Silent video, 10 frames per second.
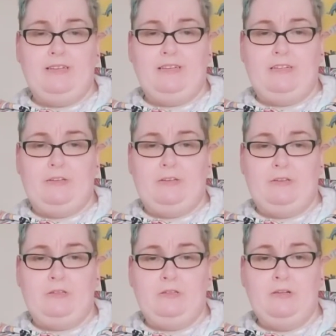to
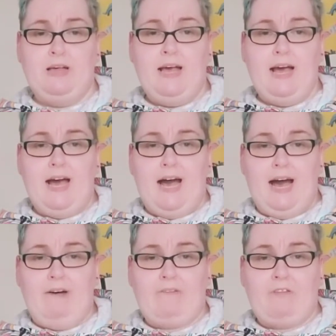use
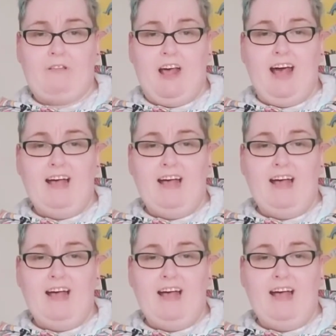after that.